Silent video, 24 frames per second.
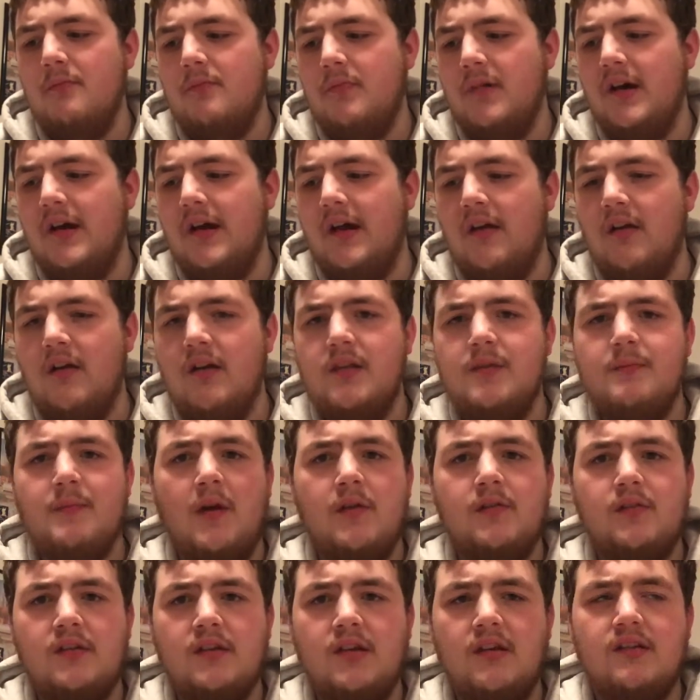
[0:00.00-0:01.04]
But I heard the
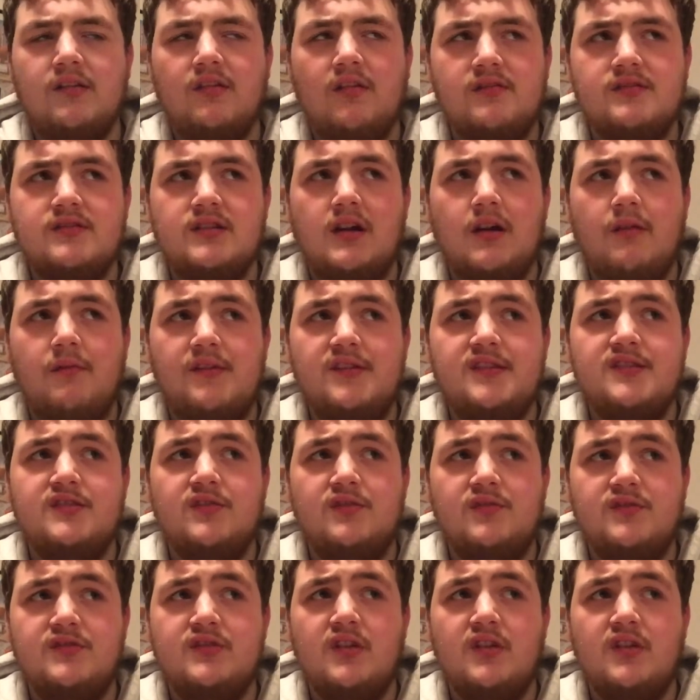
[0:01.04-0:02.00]
Mountain Dew Kickstarts are coming soon,